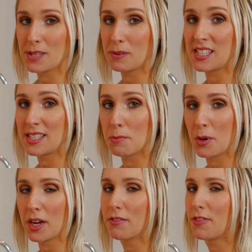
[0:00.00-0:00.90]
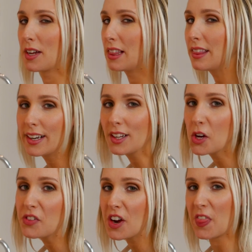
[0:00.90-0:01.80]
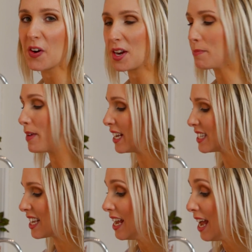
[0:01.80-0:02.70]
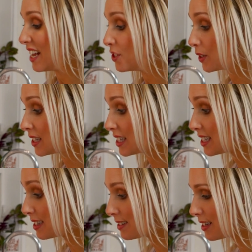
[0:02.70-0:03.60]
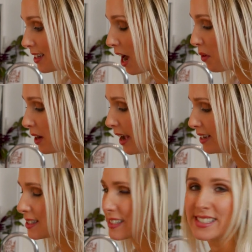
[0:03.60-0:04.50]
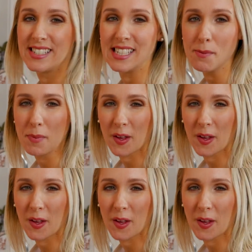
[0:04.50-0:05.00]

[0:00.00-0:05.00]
has been simmering for a little over 30 minutes, and you can see how nice and deep